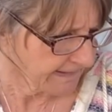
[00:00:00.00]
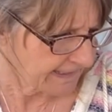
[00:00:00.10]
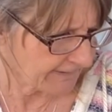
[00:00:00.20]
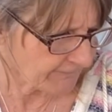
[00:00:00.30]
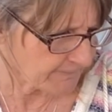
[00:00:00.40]

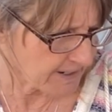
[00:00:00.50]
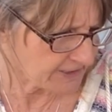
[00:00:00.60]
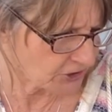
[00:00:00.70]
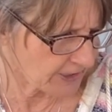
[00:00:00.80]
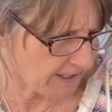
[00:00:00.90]

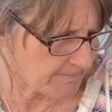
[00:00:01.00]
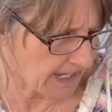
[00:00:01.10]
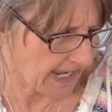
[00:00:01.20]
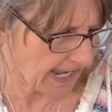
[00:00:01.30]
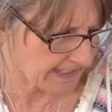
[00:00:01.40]
information
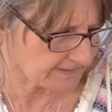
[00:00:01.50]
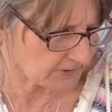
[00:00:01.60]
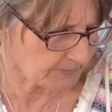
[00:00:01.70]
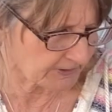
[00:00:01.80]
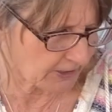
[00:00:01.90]
about
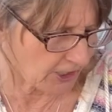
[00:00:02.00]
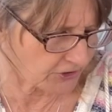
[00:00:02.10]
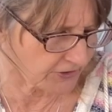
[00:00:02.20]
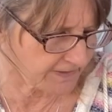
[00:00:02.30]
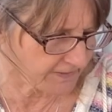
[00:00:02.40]
hazards,
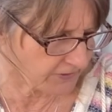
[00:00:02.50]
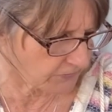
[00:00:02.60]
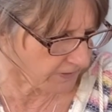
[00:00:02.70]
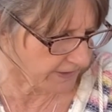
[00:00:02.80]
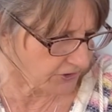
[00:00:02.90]
precautions, and
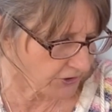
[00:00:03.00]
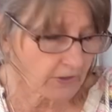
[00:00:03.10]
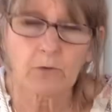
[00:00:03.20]
storage.